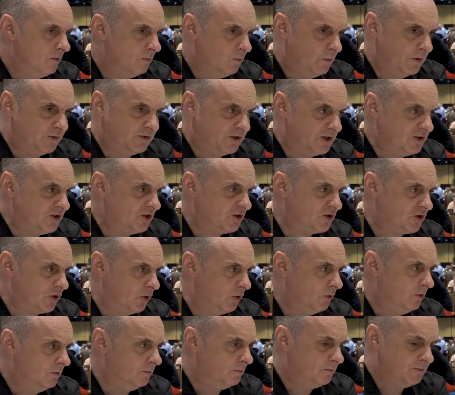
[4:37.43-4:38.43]
With
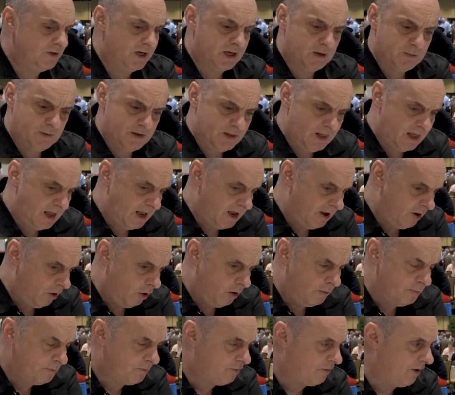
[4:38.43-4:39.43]
digital, you can be there
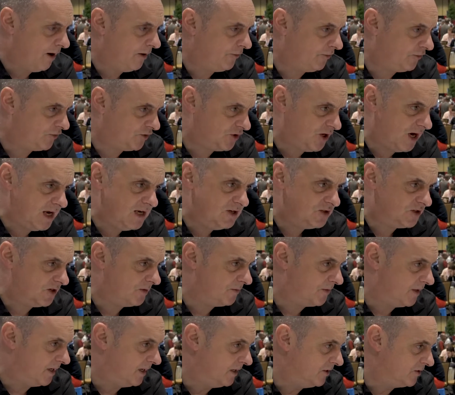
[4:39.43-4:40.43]
on press, changing
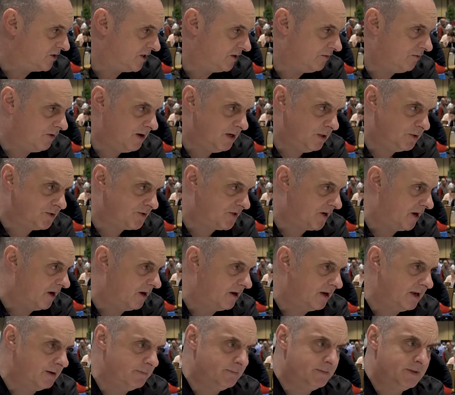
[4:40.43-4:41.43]
things in real
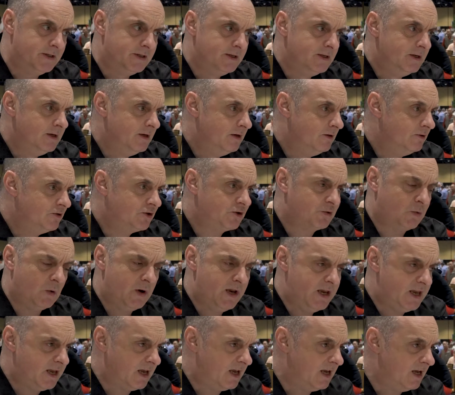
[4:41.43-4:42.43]
time,
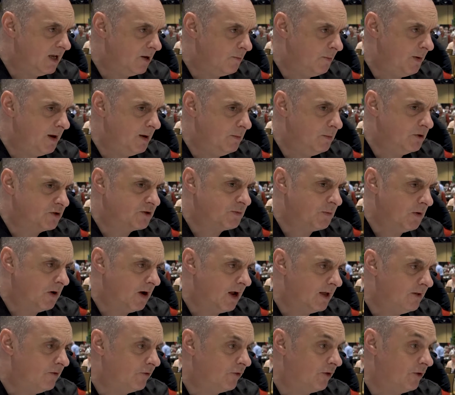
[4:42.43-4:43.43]
tweaking, being much more
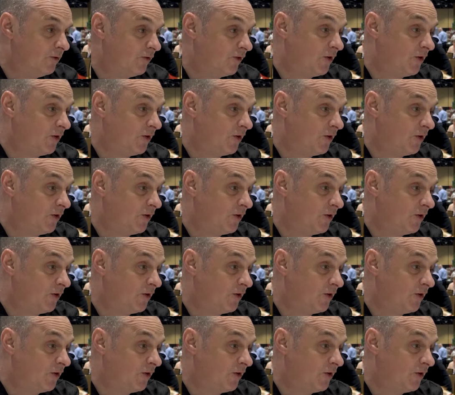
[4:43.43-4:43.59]
hands-on.